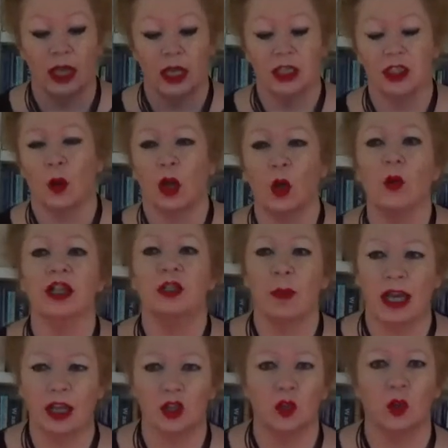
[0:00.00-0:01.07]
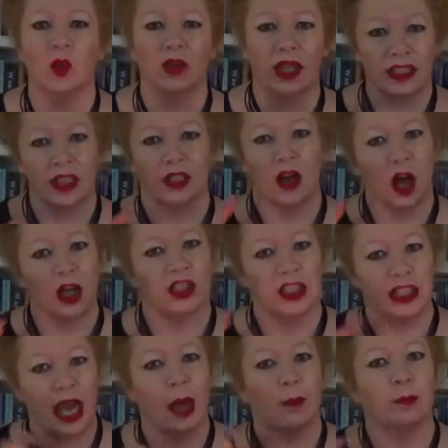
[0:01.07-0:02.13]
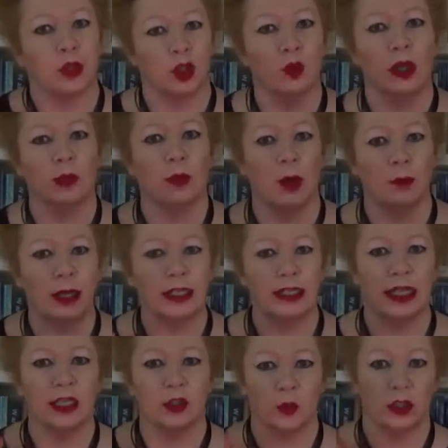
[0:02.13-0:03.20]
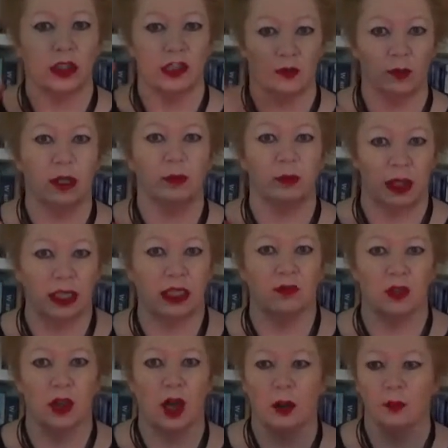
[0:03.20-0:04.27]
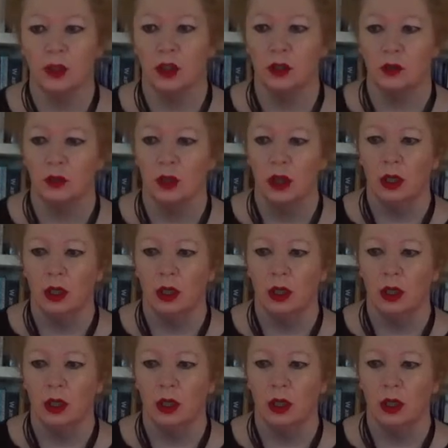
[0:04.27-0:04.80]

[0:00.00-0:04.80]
So I always make sure there's a nice gap between my meetings, which gives me plenty of time to